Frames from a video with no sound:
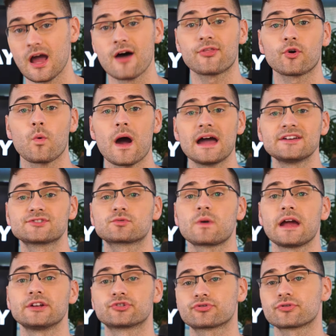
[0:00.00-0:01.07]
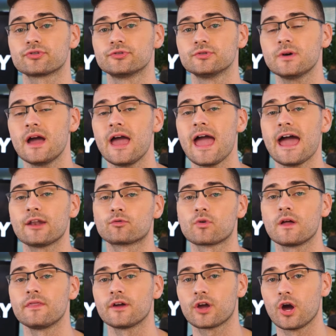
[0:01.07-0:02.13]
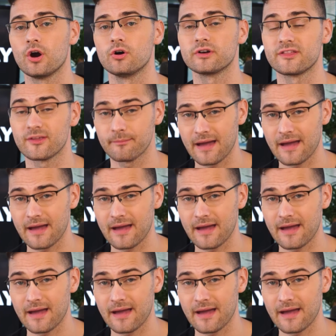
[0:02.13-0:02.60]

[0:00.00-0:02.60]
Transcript: Otherwise, write true and run the code in the